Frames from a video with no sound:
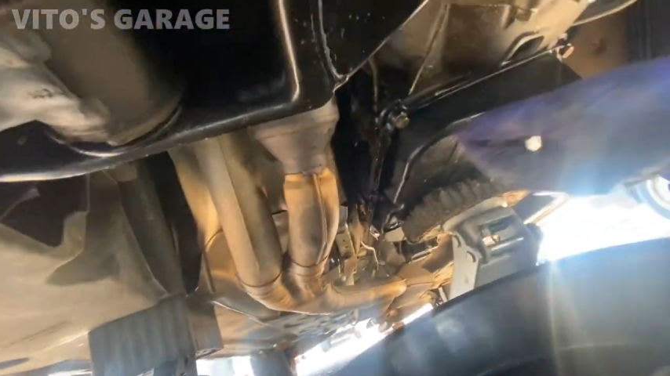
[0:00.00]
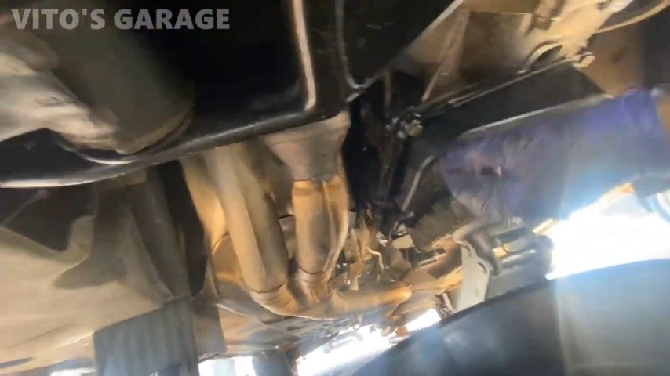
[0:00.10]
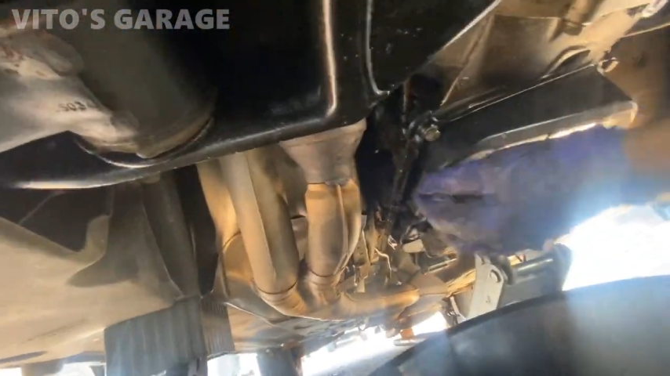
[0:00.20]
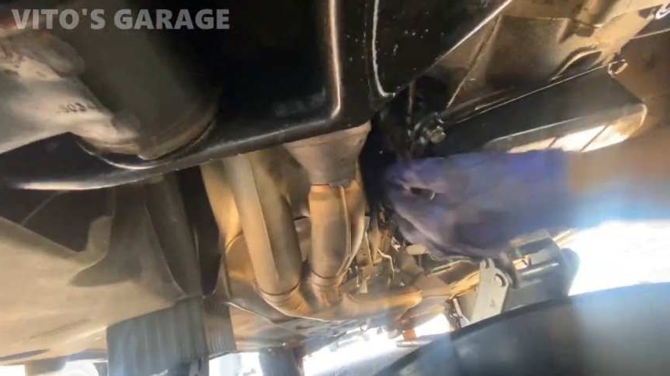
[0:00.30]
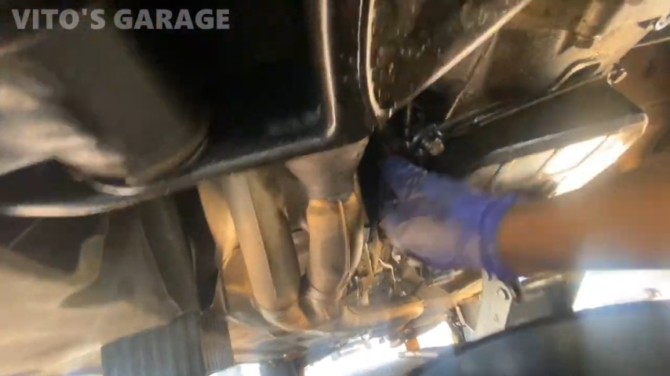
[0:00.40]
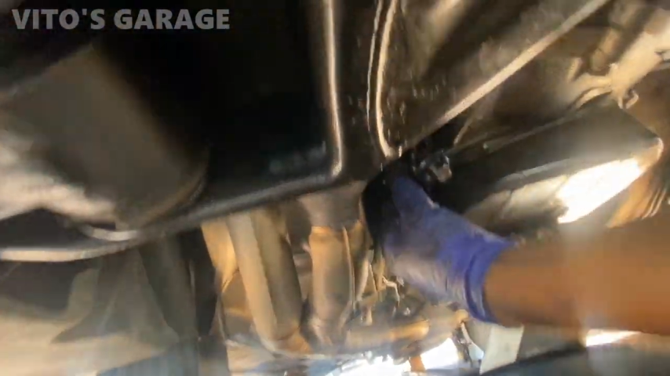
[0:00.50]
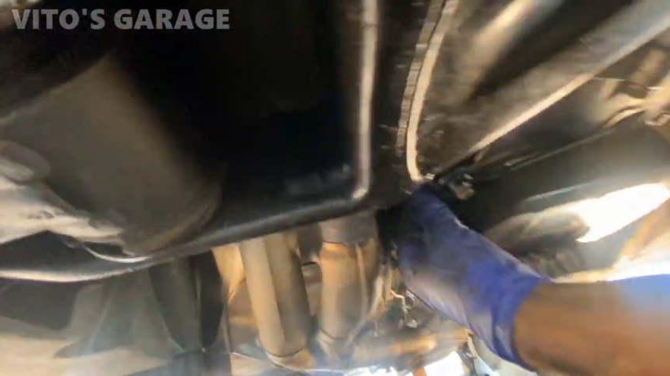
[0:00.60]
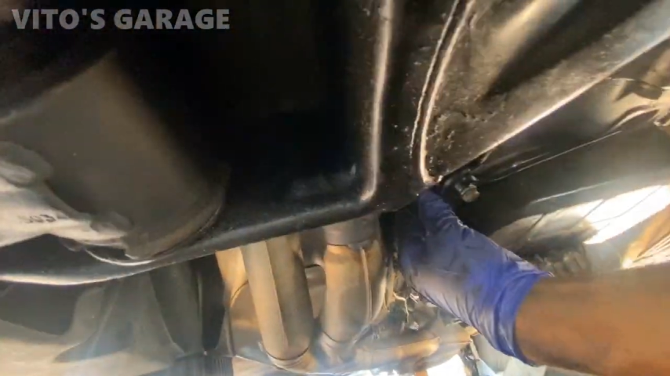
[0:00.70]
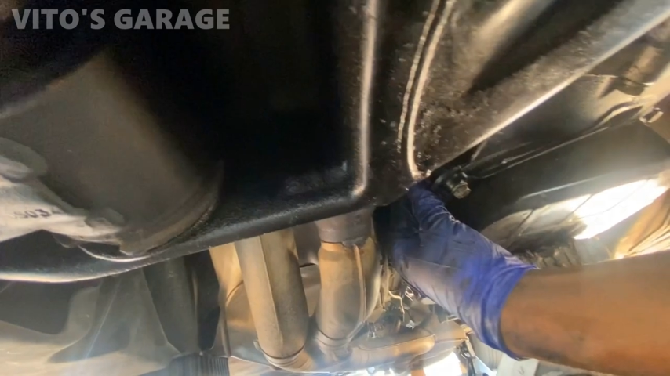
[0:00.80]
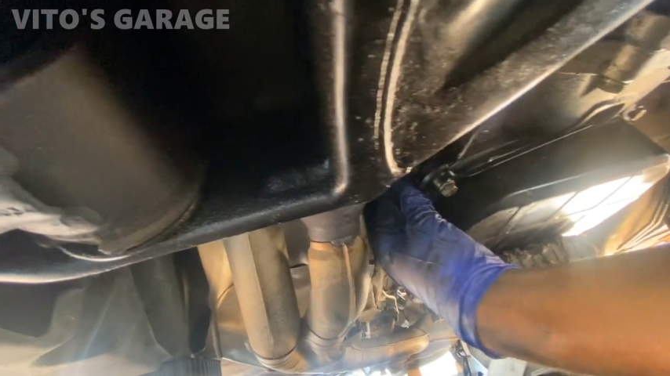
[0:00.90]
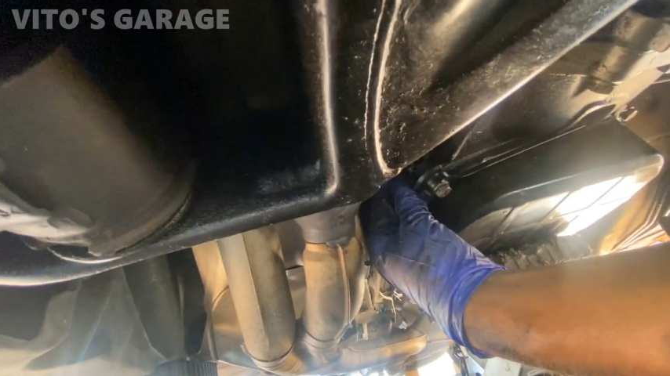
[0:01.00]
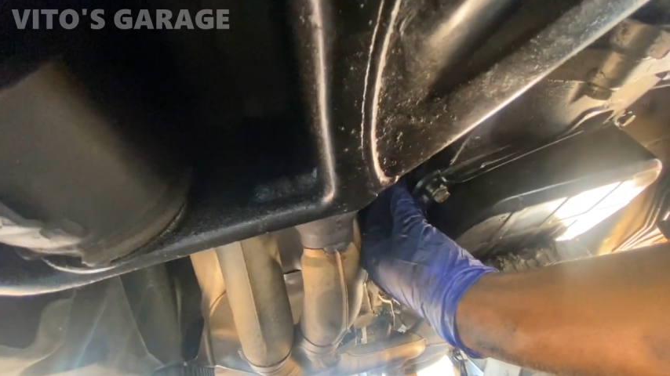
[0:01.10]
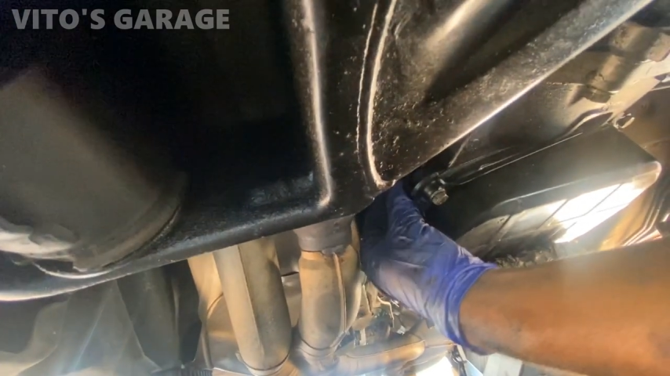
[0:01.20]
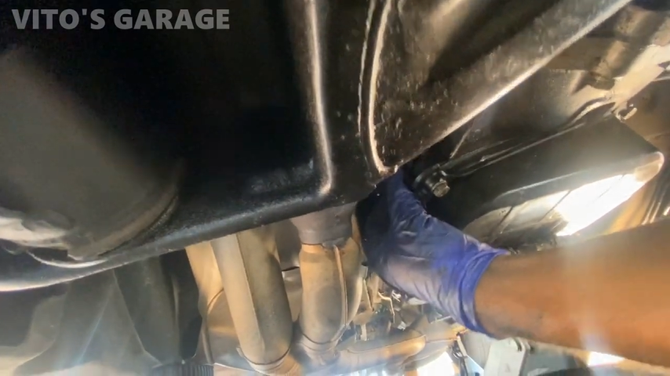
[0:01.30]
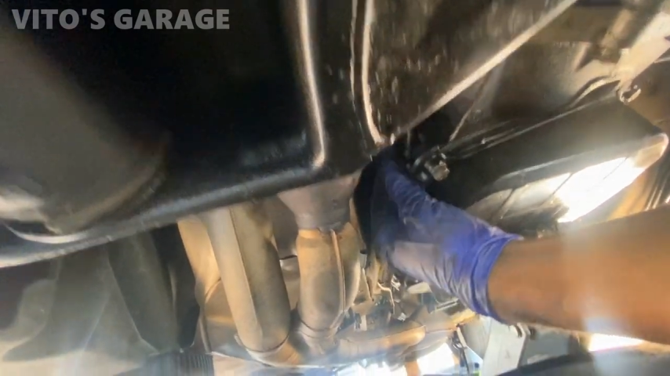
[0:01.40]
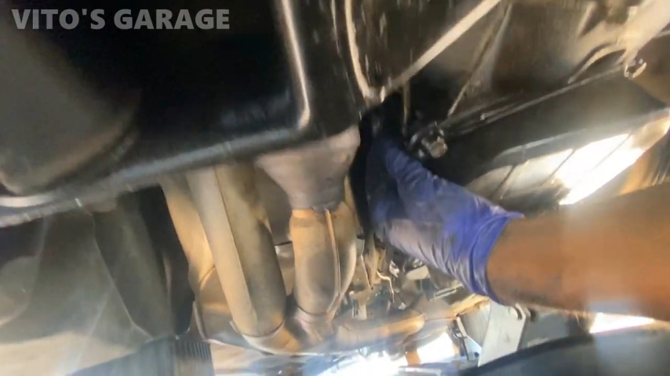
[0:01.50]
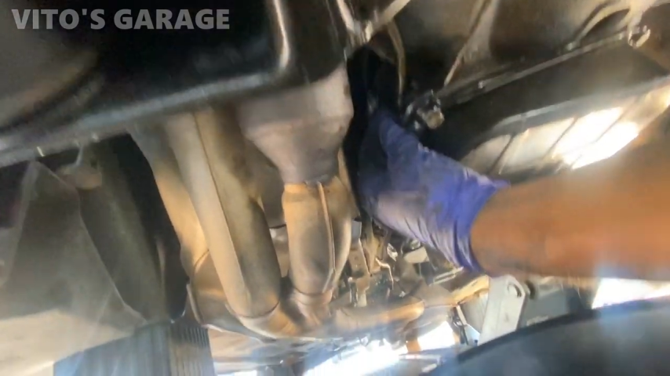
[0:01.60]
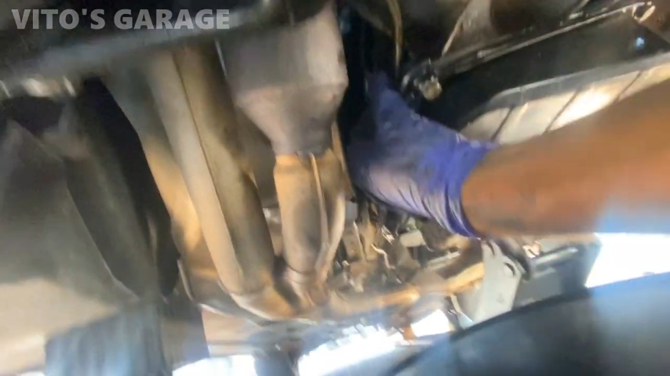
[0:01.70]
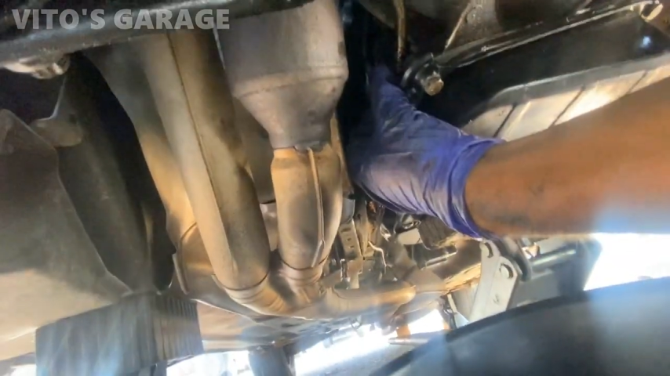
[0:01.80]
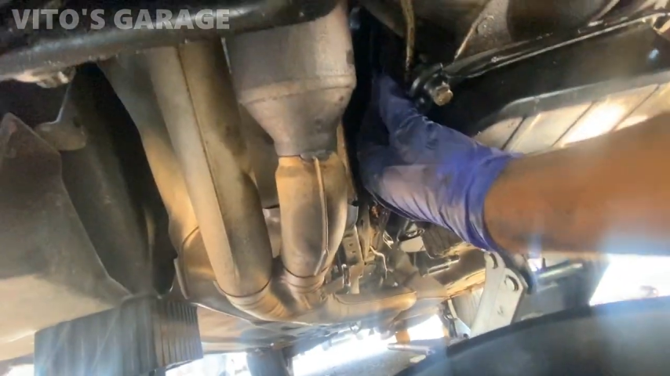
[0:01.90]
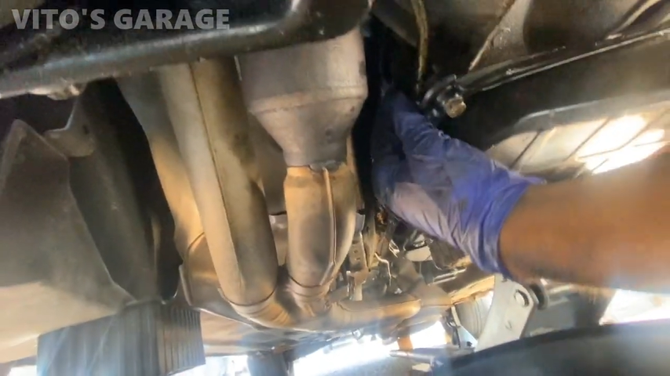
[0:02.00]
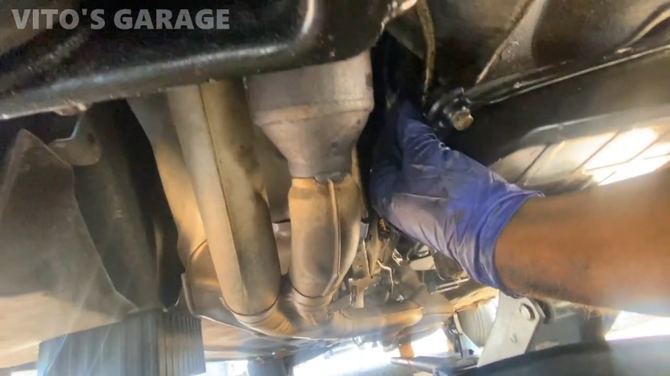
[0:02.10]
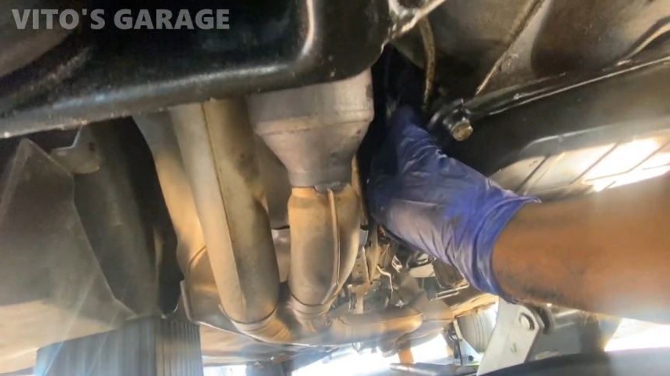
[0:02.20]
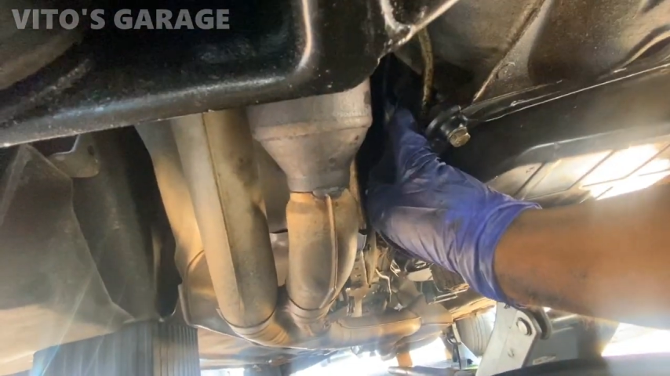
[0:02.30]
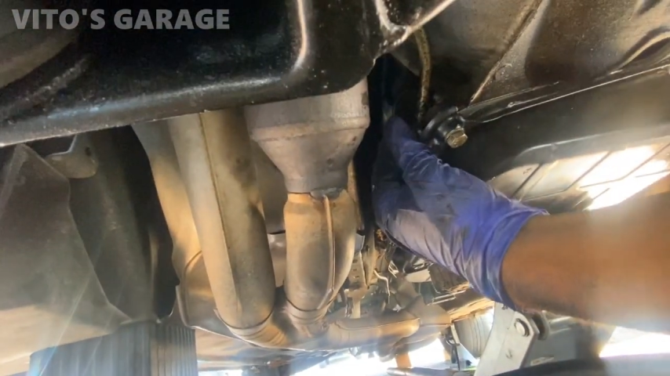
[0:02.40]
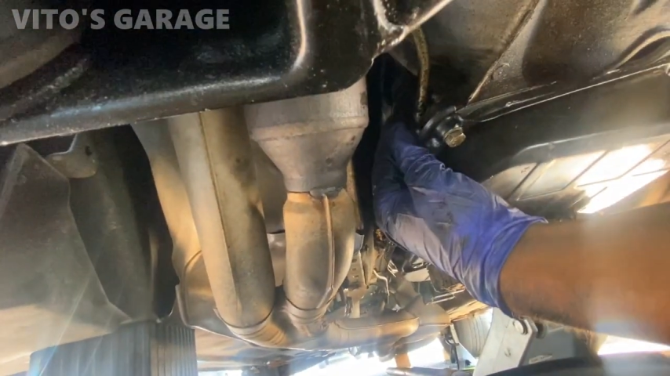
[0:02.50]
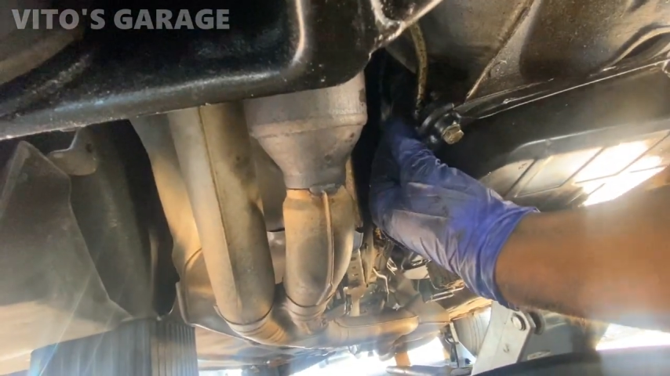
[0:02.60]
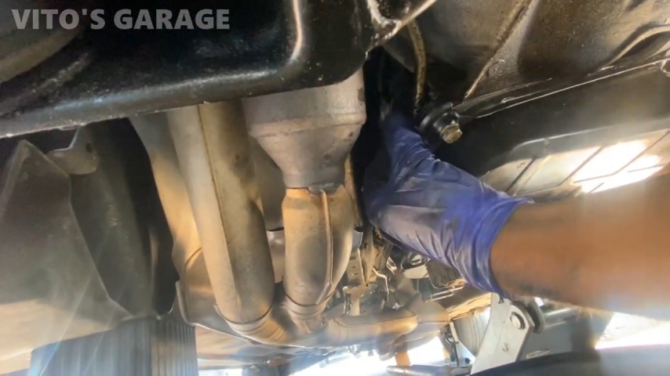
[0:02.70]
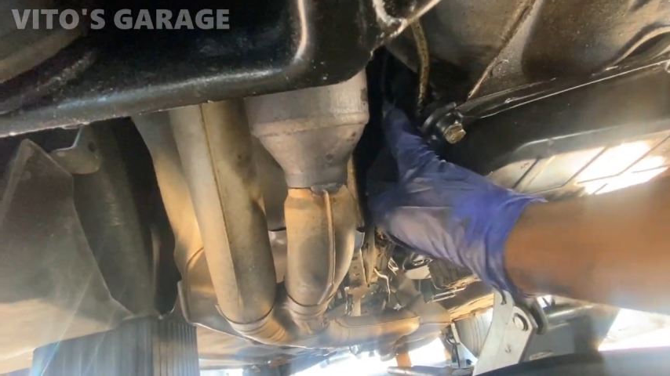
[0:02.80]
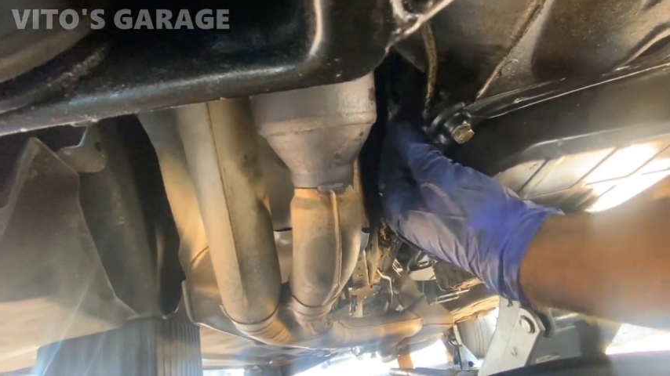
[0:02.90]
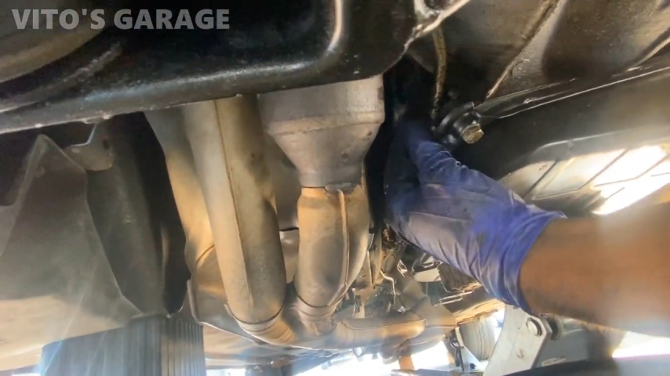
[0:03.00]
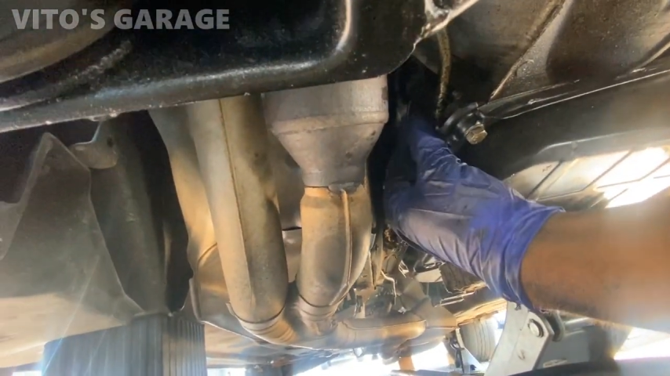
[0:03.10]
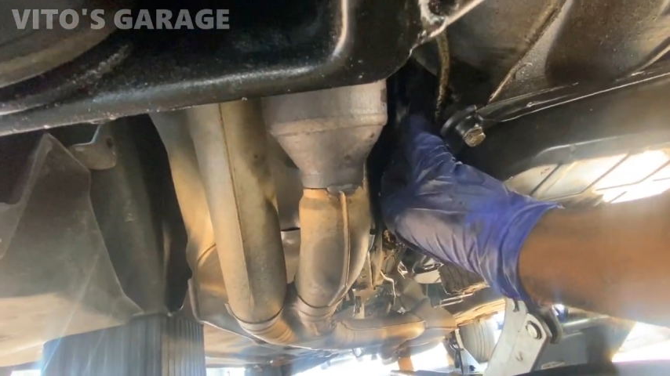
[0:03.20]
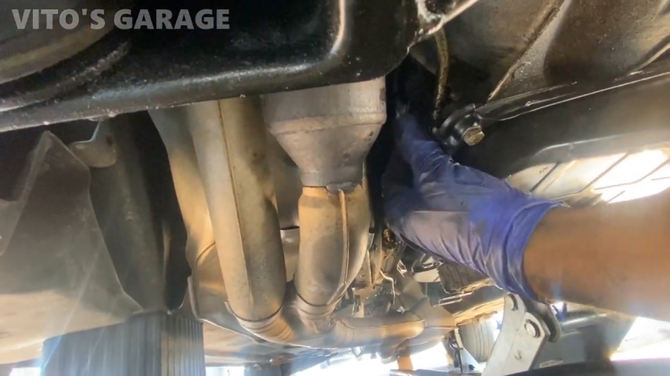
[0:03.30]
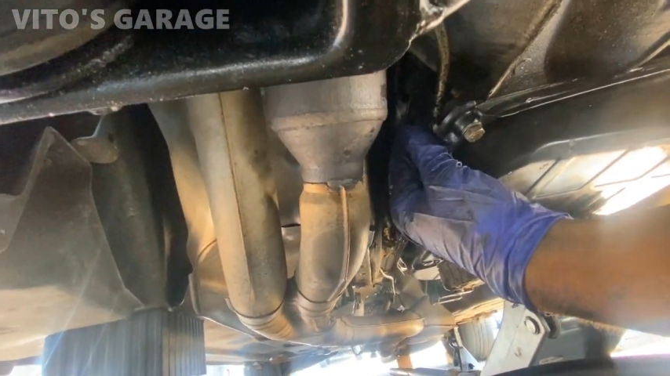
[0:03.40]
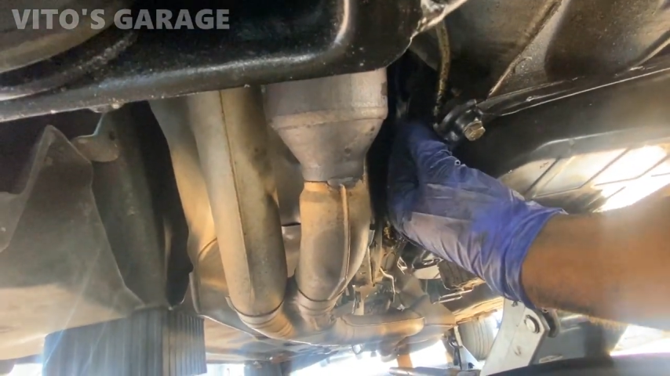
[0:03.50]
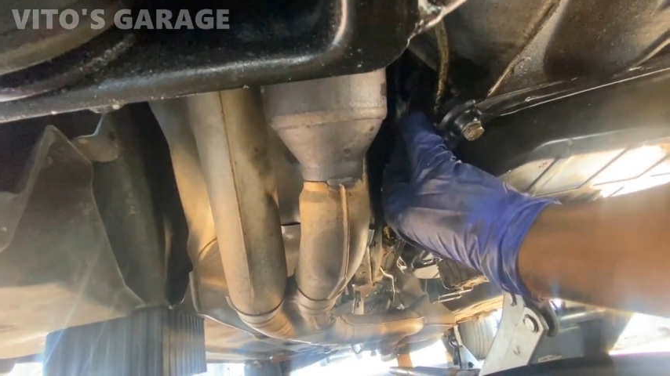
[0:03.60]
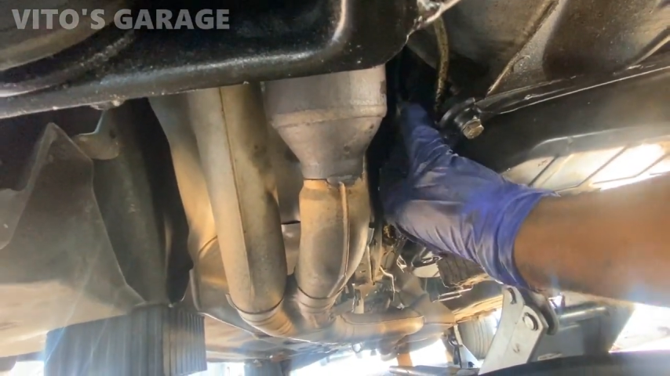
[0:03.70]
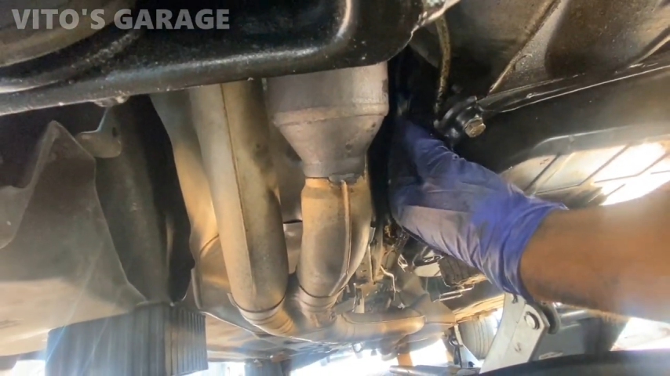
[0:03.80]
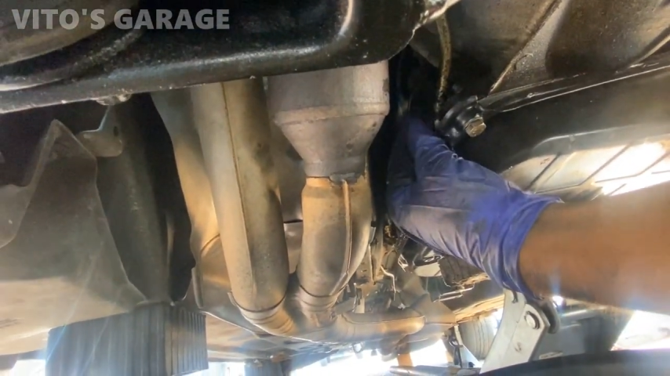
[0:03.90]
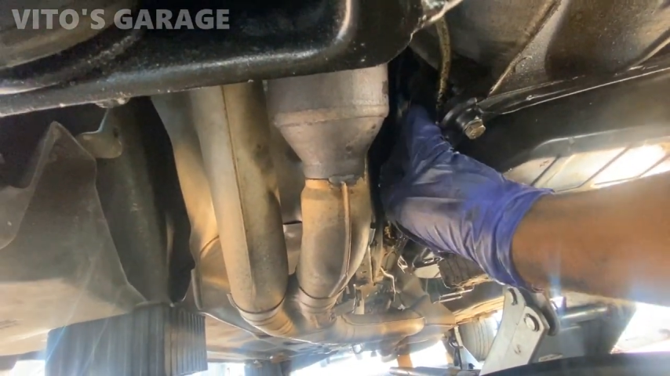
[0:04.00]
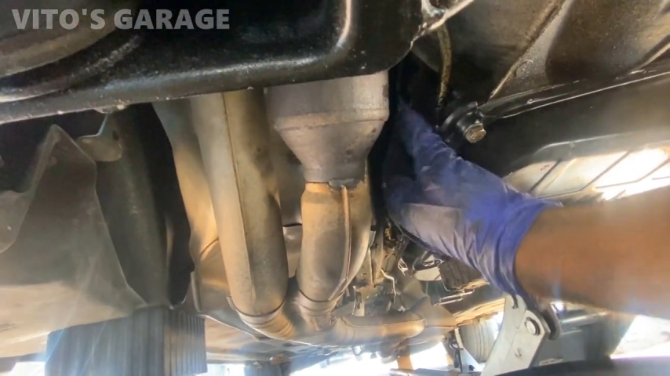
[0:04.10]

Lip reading: Nobody's mouth can be seen.